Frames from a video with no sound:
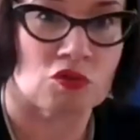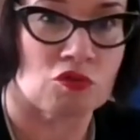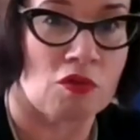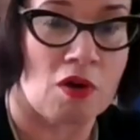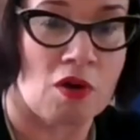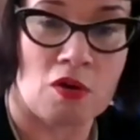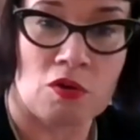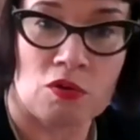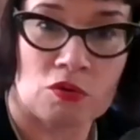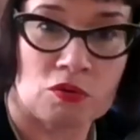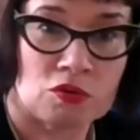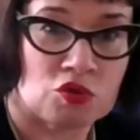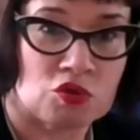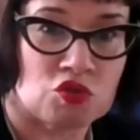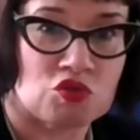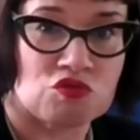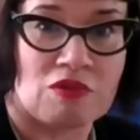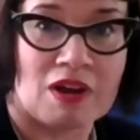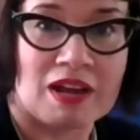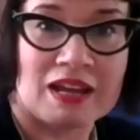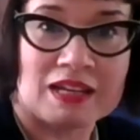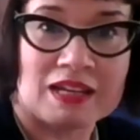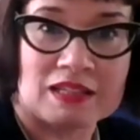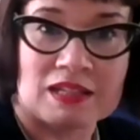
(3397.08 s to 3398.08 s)
grow,
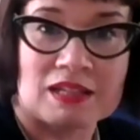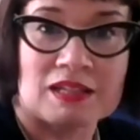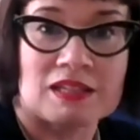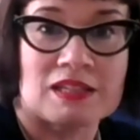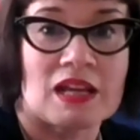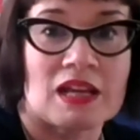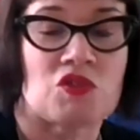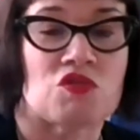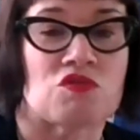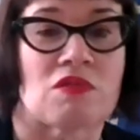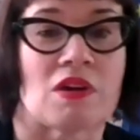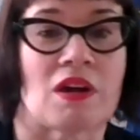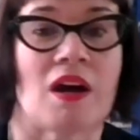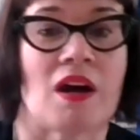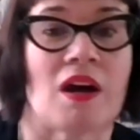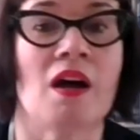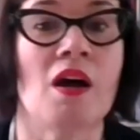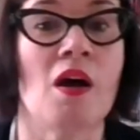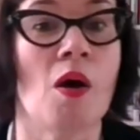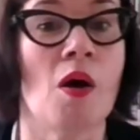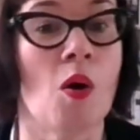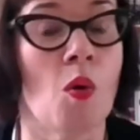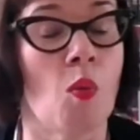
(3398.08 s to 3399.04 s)
trade, etc.